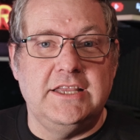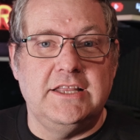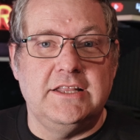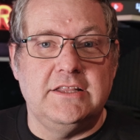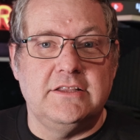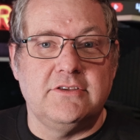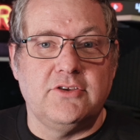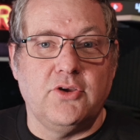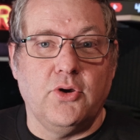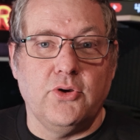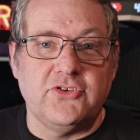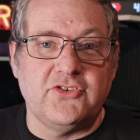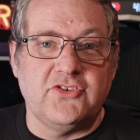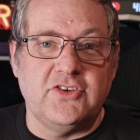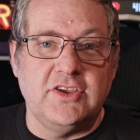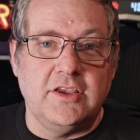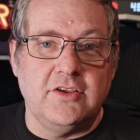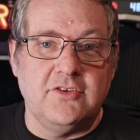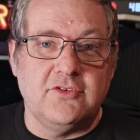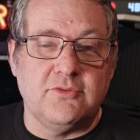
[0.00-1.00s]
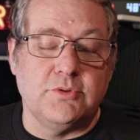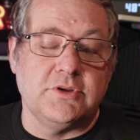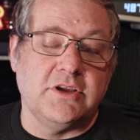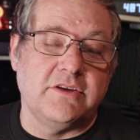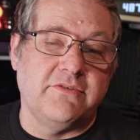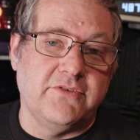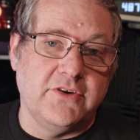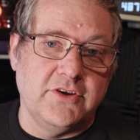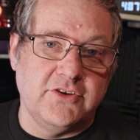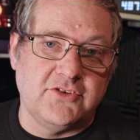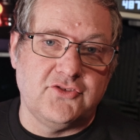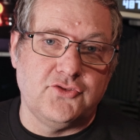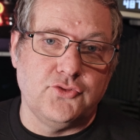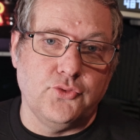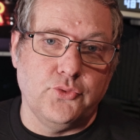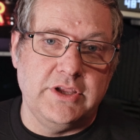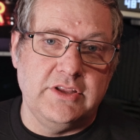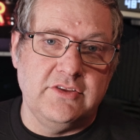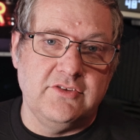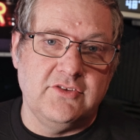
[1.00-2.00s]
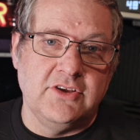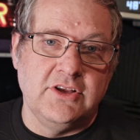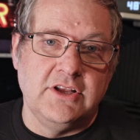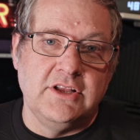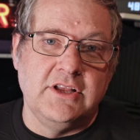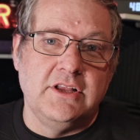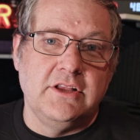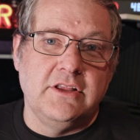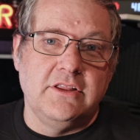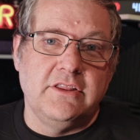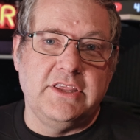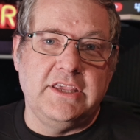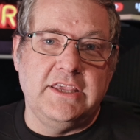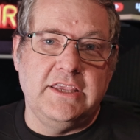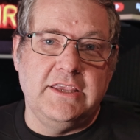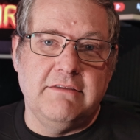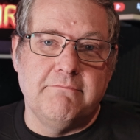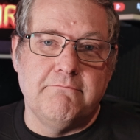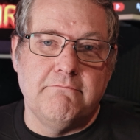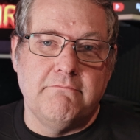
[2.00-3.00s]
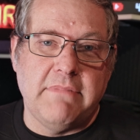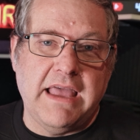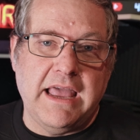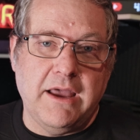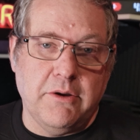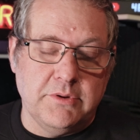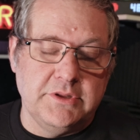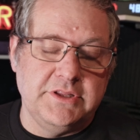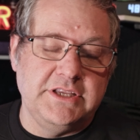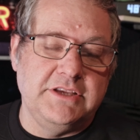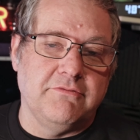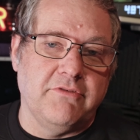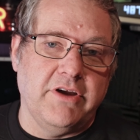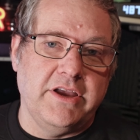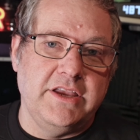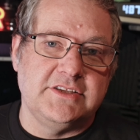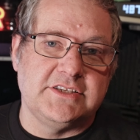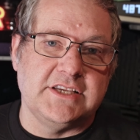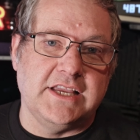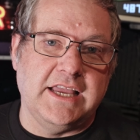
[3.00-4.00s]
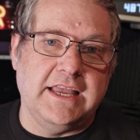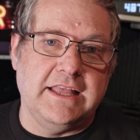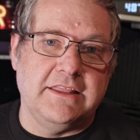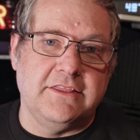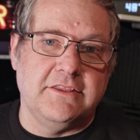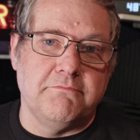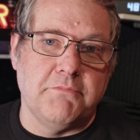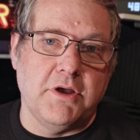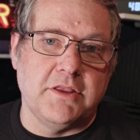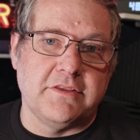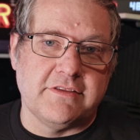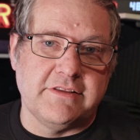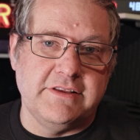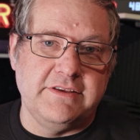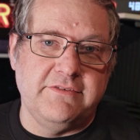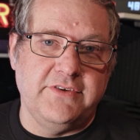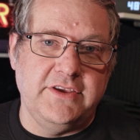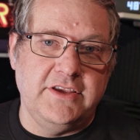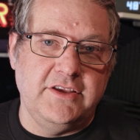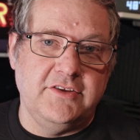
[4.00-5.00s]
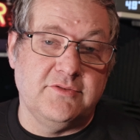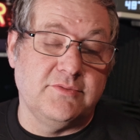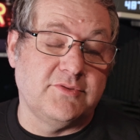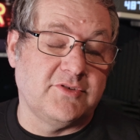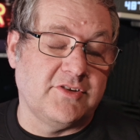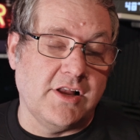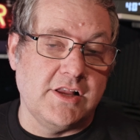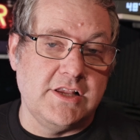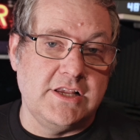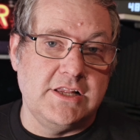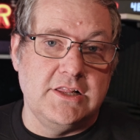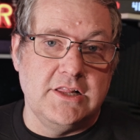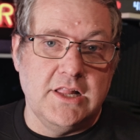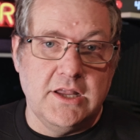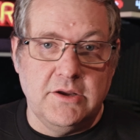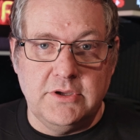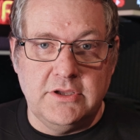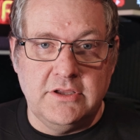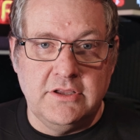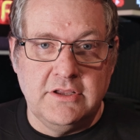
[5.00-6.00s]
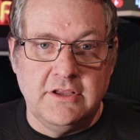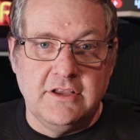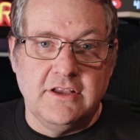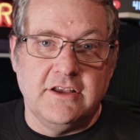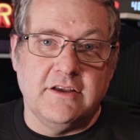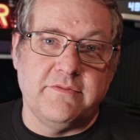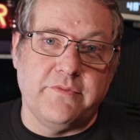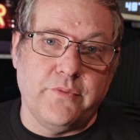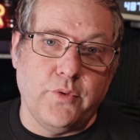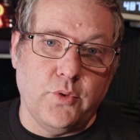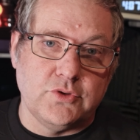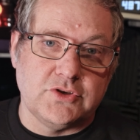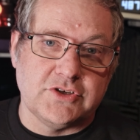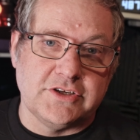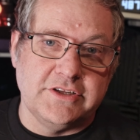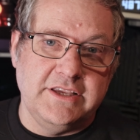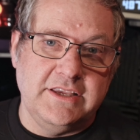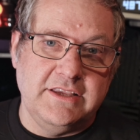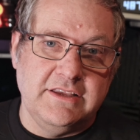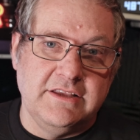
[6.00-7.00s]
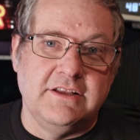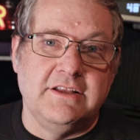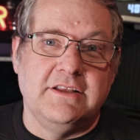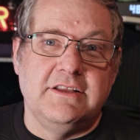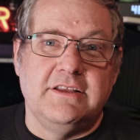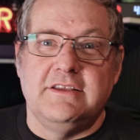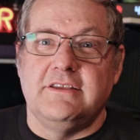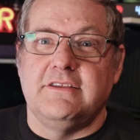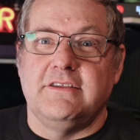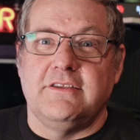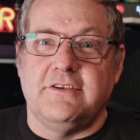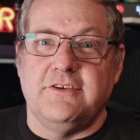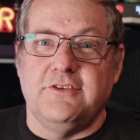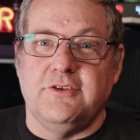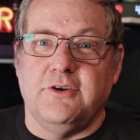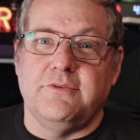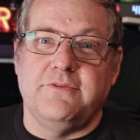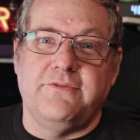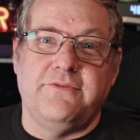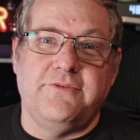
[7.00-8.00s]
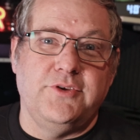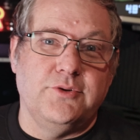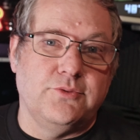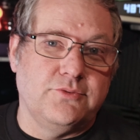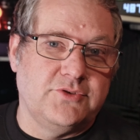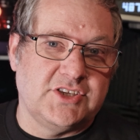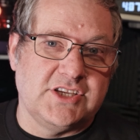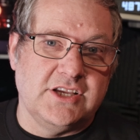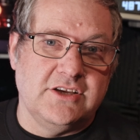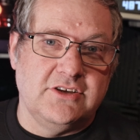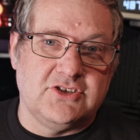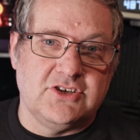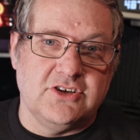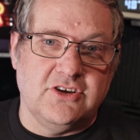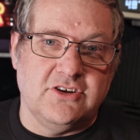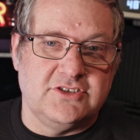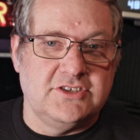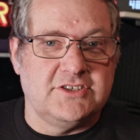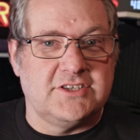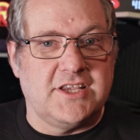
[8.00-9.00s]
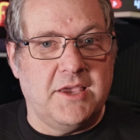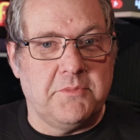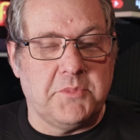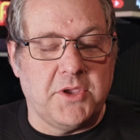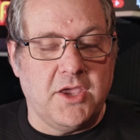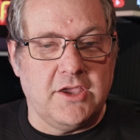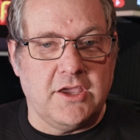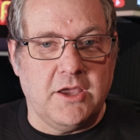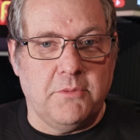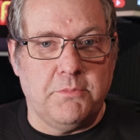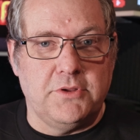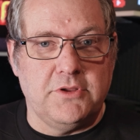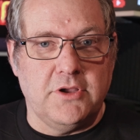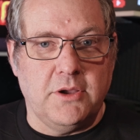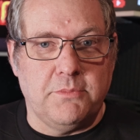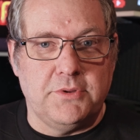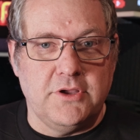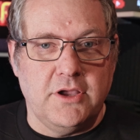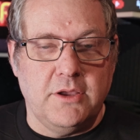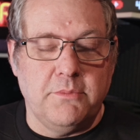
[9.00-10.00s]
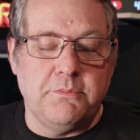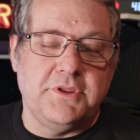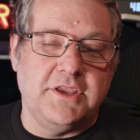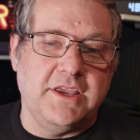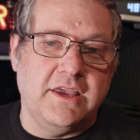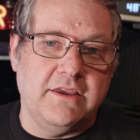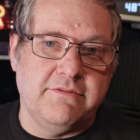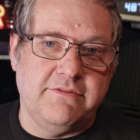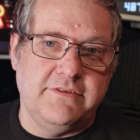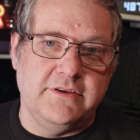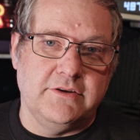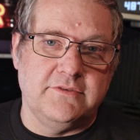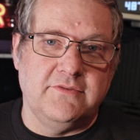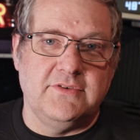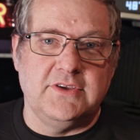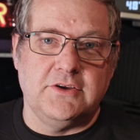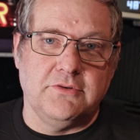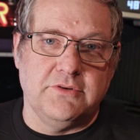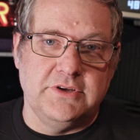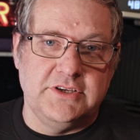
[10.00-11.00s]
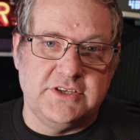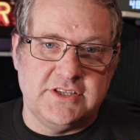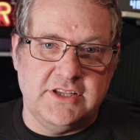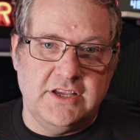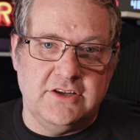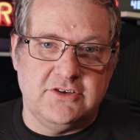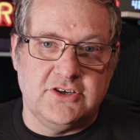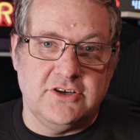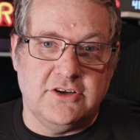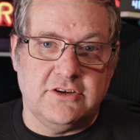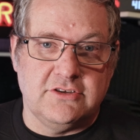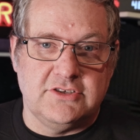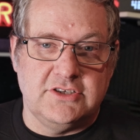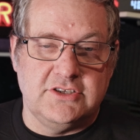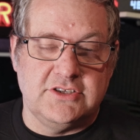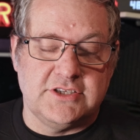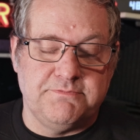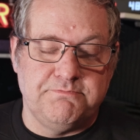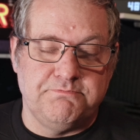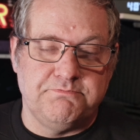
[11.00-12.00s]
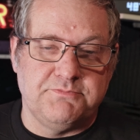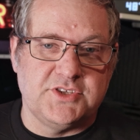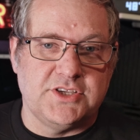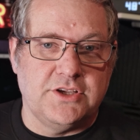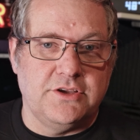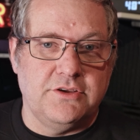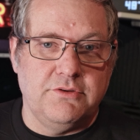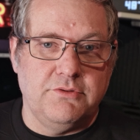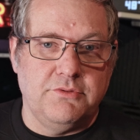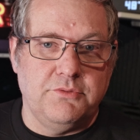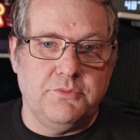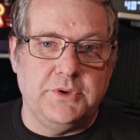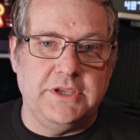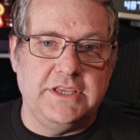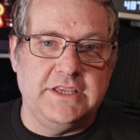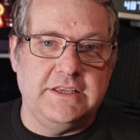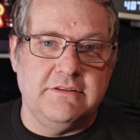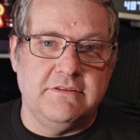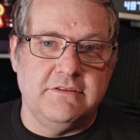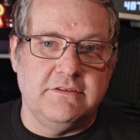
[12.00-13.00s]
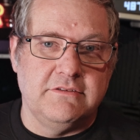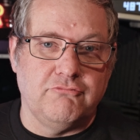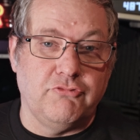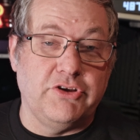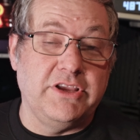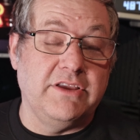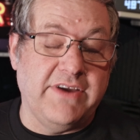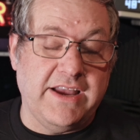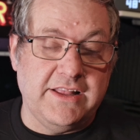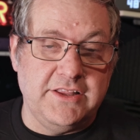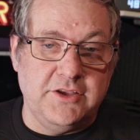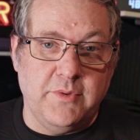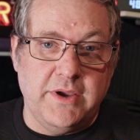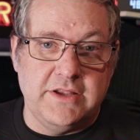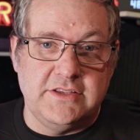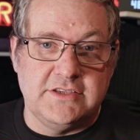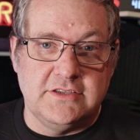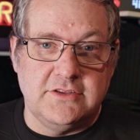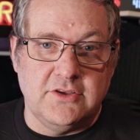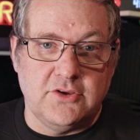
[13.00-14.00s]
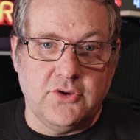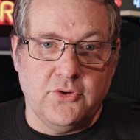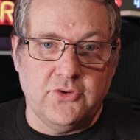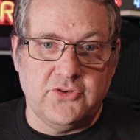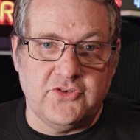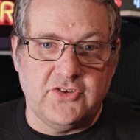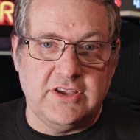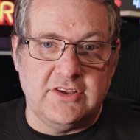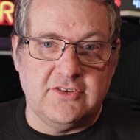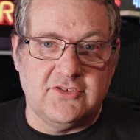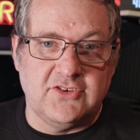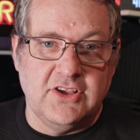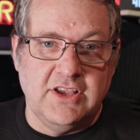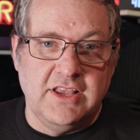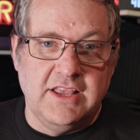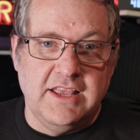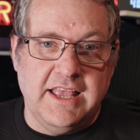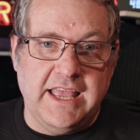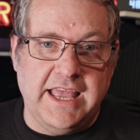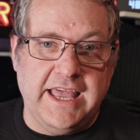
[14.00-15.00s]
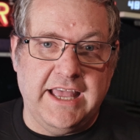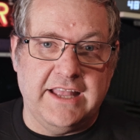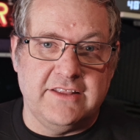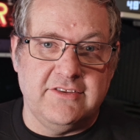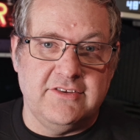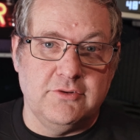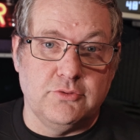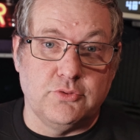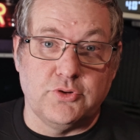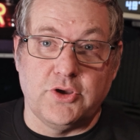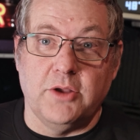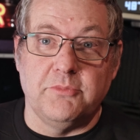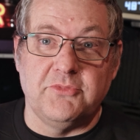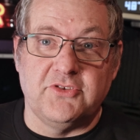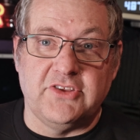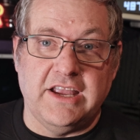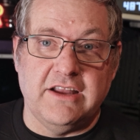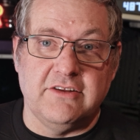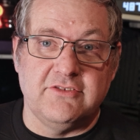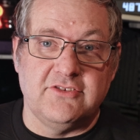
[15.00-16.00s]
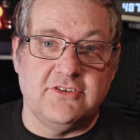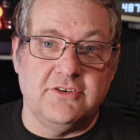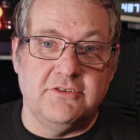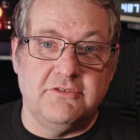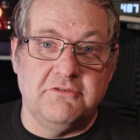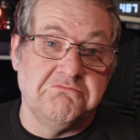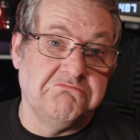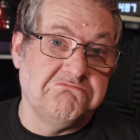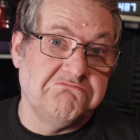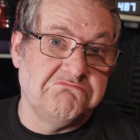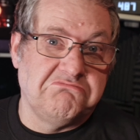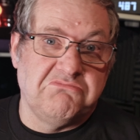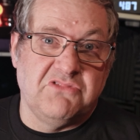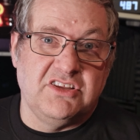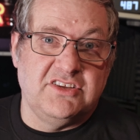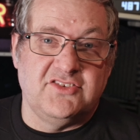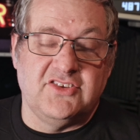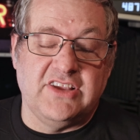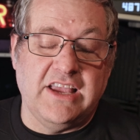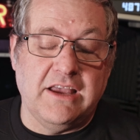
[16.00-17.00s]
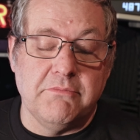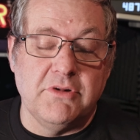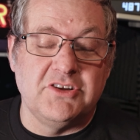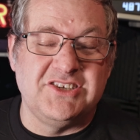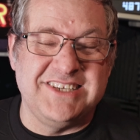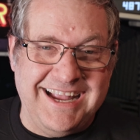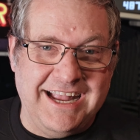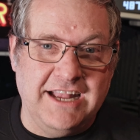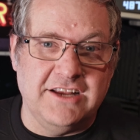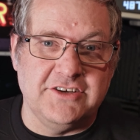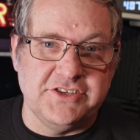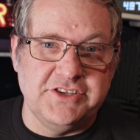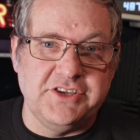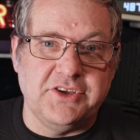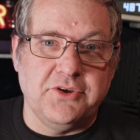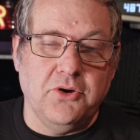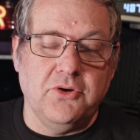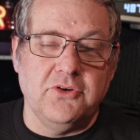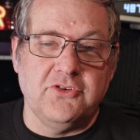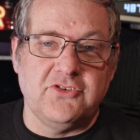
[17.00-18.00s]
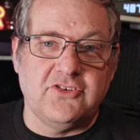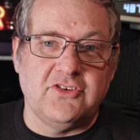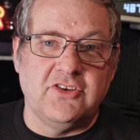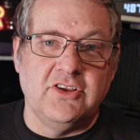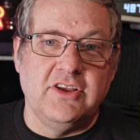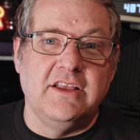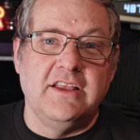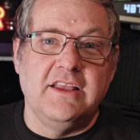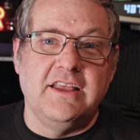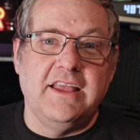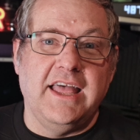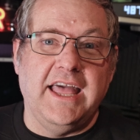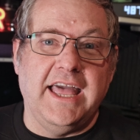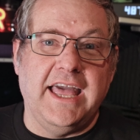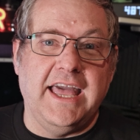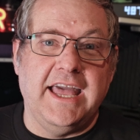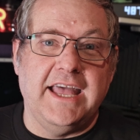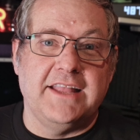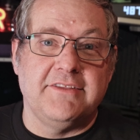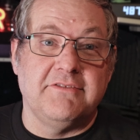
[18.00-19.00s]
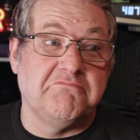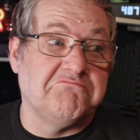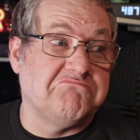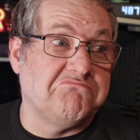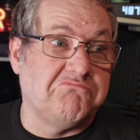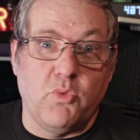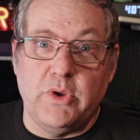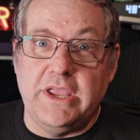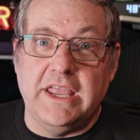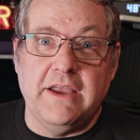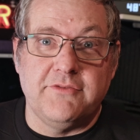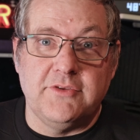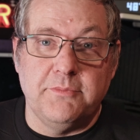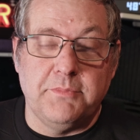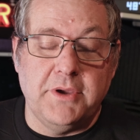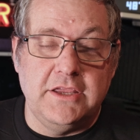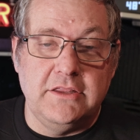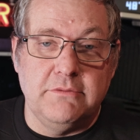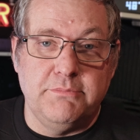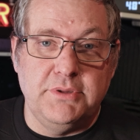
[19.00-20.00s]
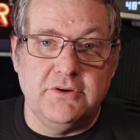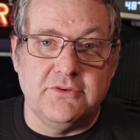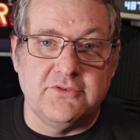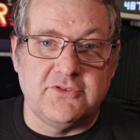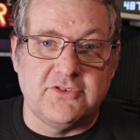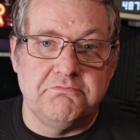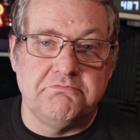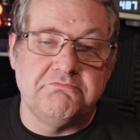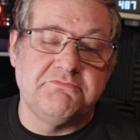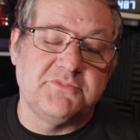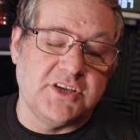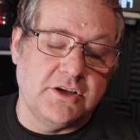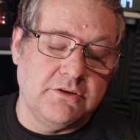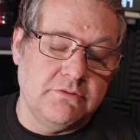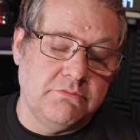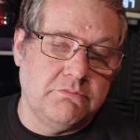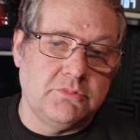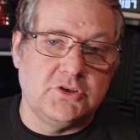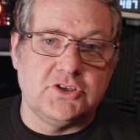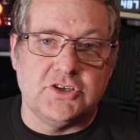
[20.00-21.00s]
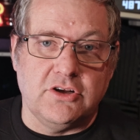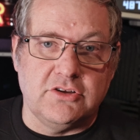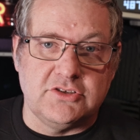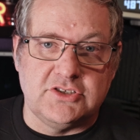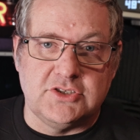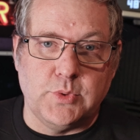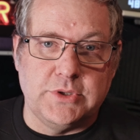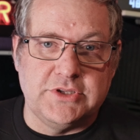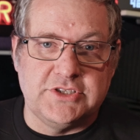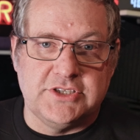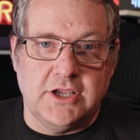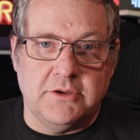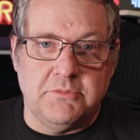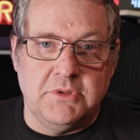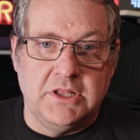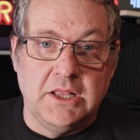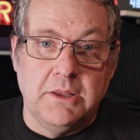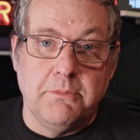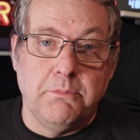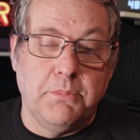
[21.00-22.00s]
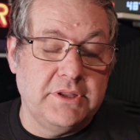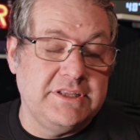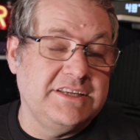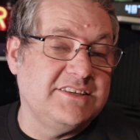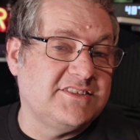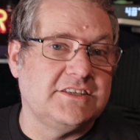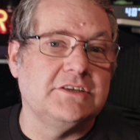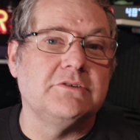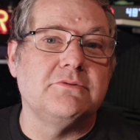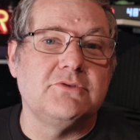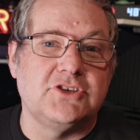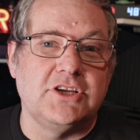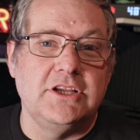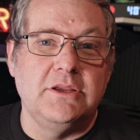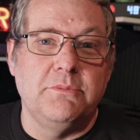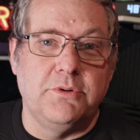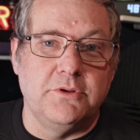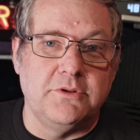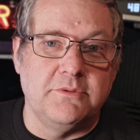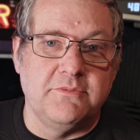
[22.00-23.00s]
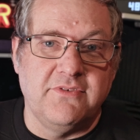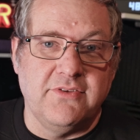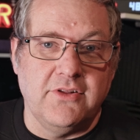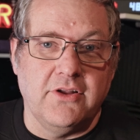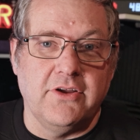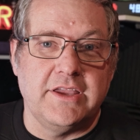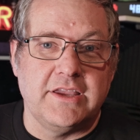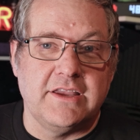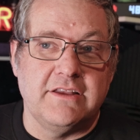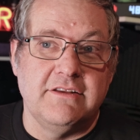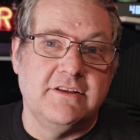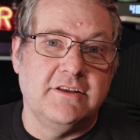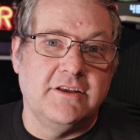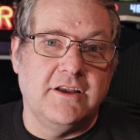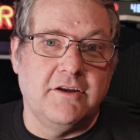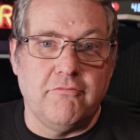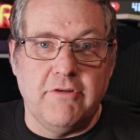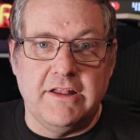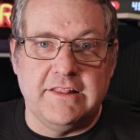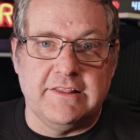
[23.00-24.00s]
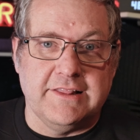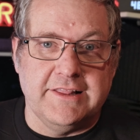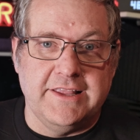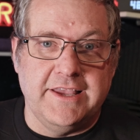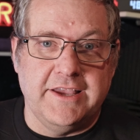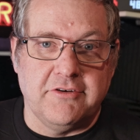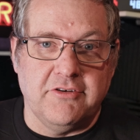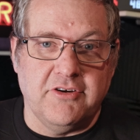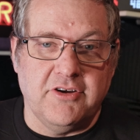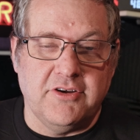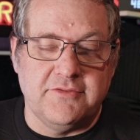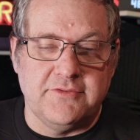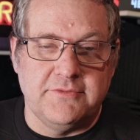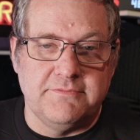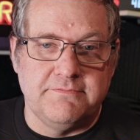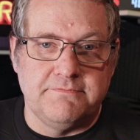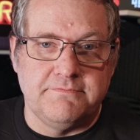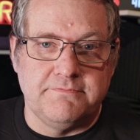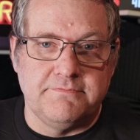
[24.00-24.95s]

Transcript: in costings. When I first joined, the hourly rate and the monthly fees were slightly lower. Unfortunately, good old fuel surcharges kept going up and up and up. The airfield have increased their charges, so we re-evaluated the costings, and it all comes down to this is how much it actually costs, and we have to pay the bills. So the charges went up, but it's still cheaper than flying a rental aircraft.